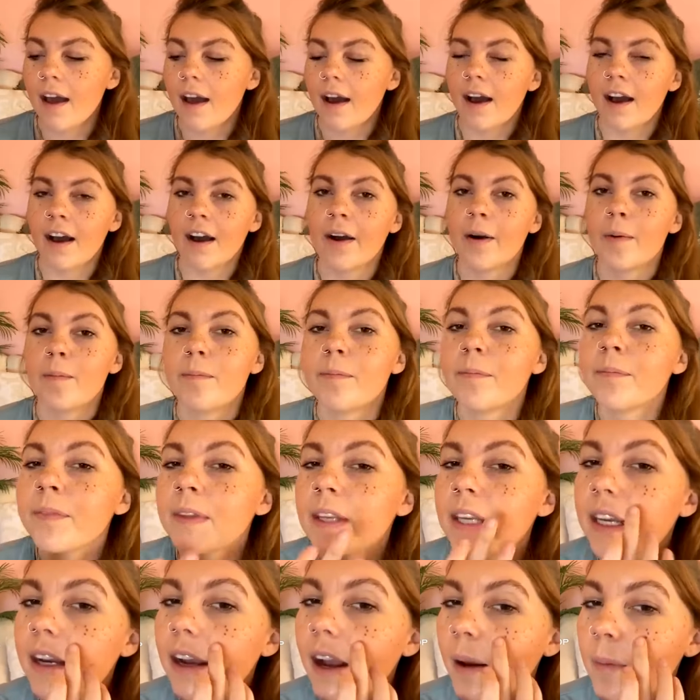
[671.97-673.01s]
Um,
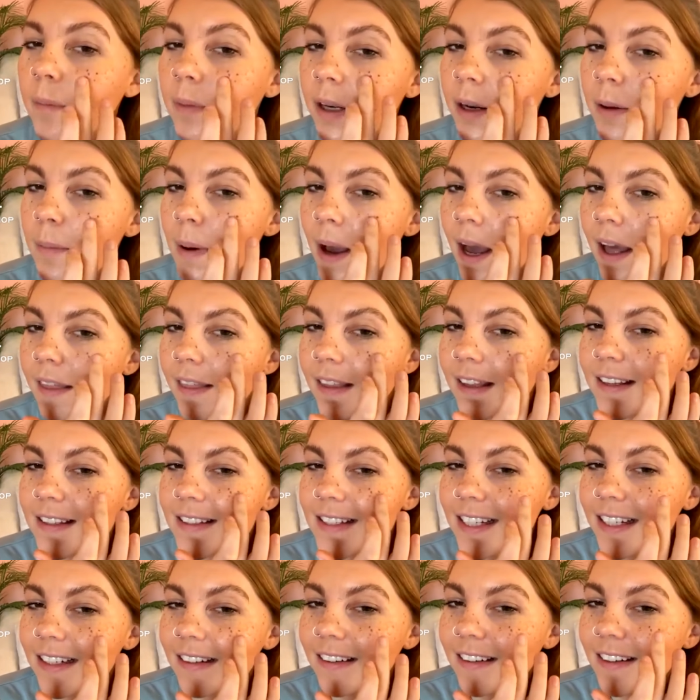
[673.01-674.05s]
I'm going to pack these
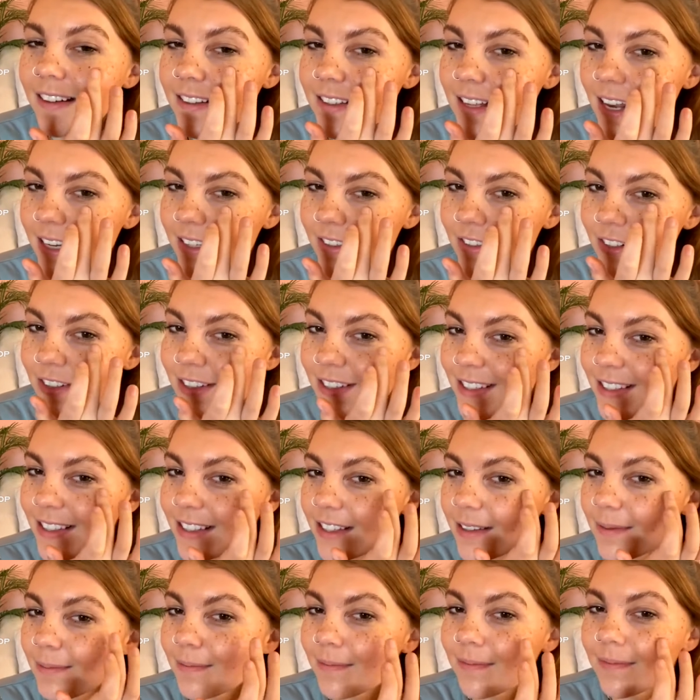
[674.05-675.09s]
in because I just
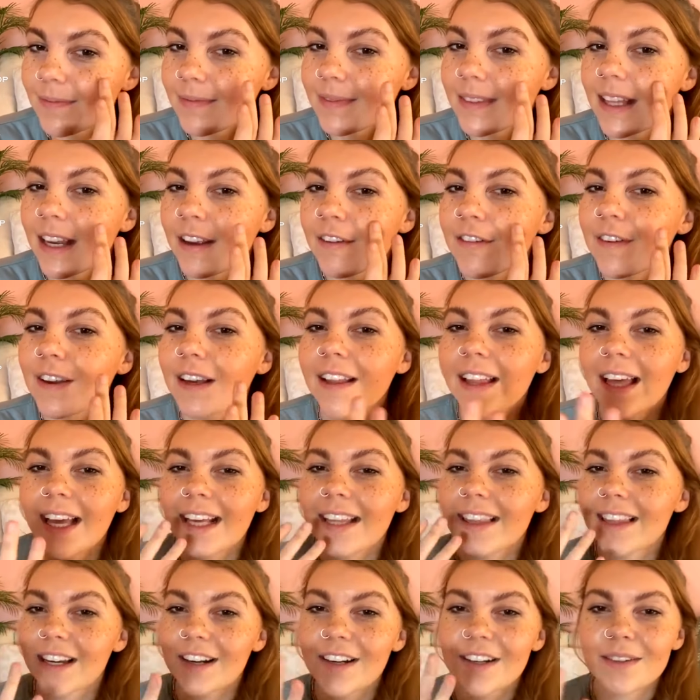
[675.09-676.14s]
they feel
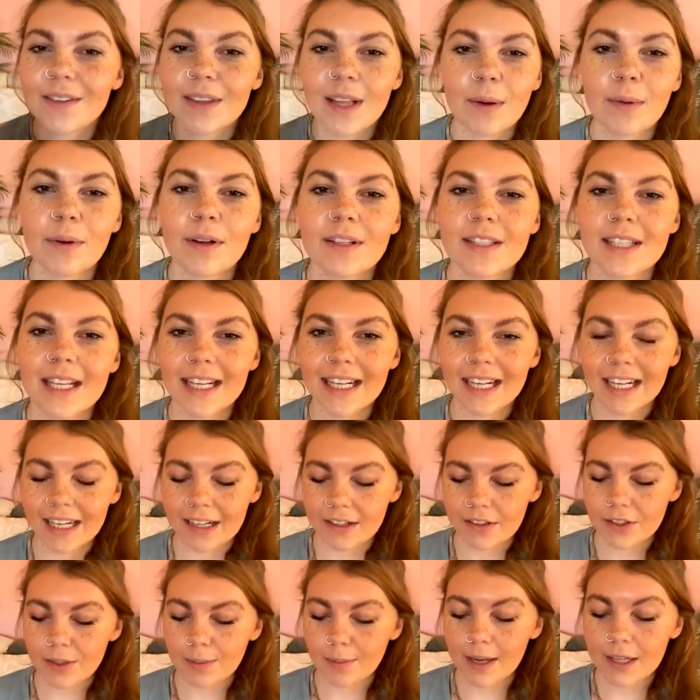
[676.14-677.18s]
like they're they were standing
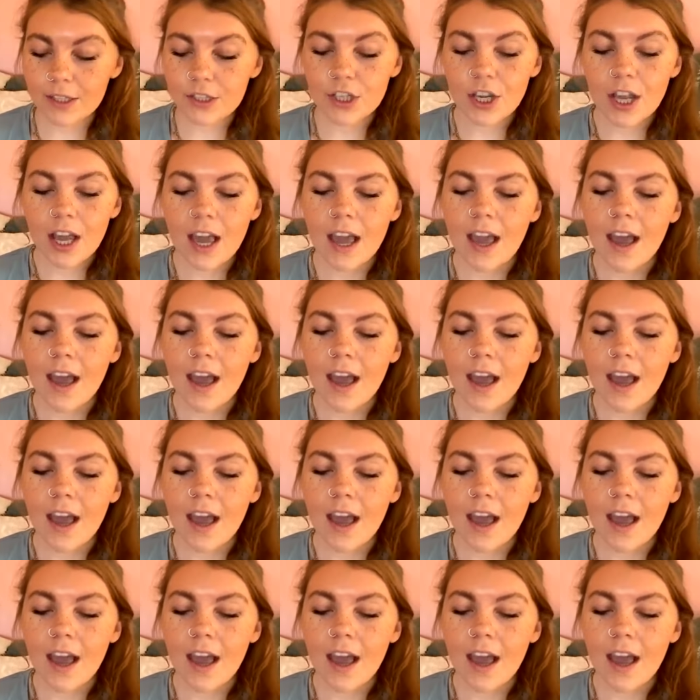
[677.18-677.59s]
out too much.